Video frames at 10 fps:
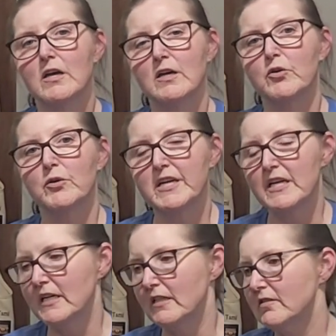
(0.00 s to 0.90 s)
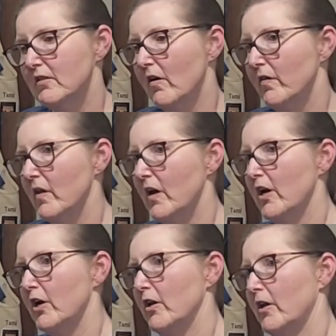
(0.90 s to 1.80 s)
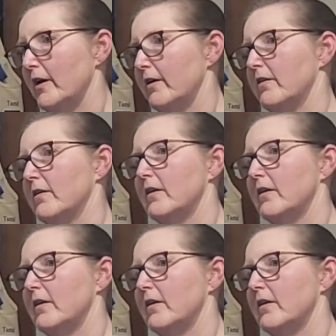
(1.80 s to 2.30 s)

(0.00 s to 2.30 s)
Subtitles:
ingredients on there, like